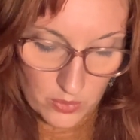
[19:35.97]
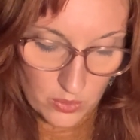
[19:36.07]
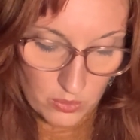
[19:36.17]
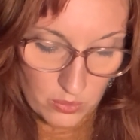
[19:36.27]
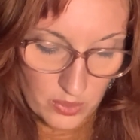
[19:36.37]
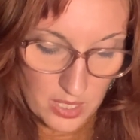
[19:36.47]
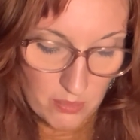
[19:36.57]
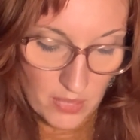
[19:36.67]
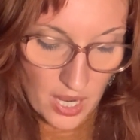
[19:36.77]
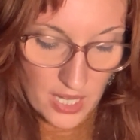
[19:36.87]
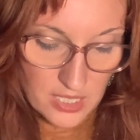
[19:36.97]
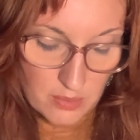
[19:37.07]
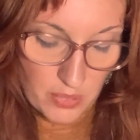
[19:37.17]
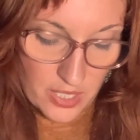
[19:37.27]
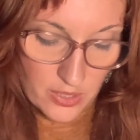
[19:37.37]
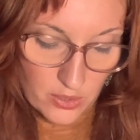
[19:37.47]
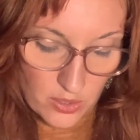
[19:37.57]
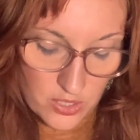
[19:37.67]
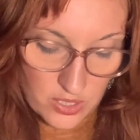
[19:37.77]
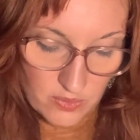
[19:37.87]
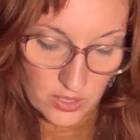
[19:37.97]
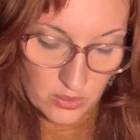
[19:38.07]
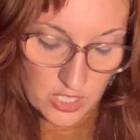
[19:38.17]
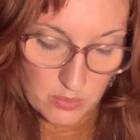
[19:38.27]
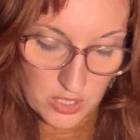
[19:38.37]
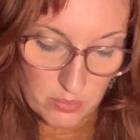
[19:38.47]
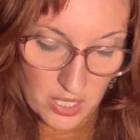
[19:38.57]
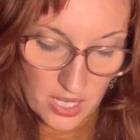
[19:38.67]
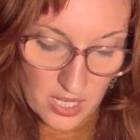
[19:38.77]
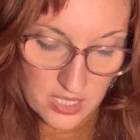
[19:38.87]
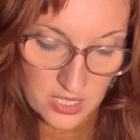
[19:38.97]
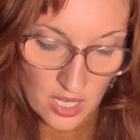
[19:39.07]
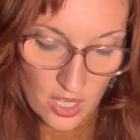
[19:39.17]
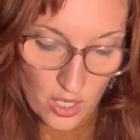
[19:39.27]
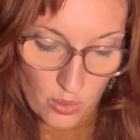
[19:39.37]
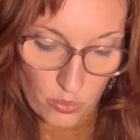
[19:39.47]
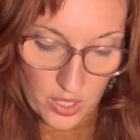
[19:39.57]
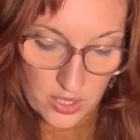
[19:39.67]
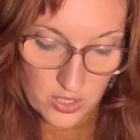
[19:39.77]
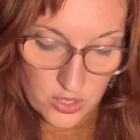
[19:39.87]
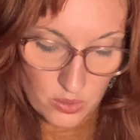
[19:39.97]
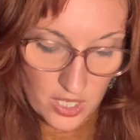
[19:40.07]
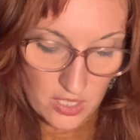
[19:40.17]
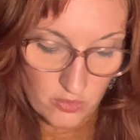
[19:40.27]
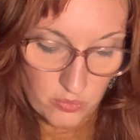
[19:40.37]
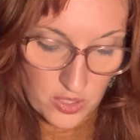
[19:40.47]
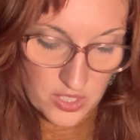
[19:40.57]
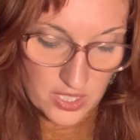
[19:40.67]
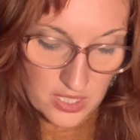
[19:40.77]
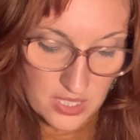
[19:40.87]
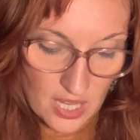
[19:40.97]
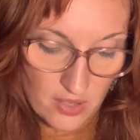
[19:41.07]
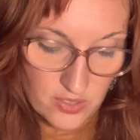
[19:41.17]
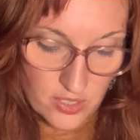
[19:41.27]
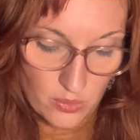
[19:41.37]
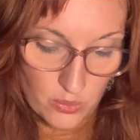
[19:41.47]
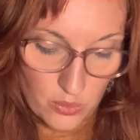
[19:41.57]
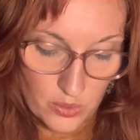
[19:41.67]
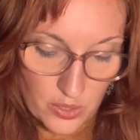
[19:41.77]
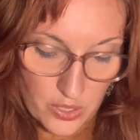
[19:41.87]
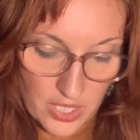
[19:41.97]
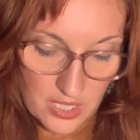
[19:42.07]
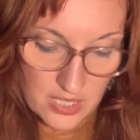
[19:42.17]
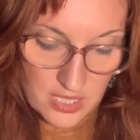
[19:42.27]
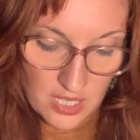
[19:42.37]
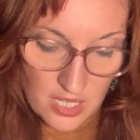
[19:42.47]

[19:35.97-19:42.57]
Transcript: reminded by the ghost of the Christmas past, when the strain of music sounded, all the things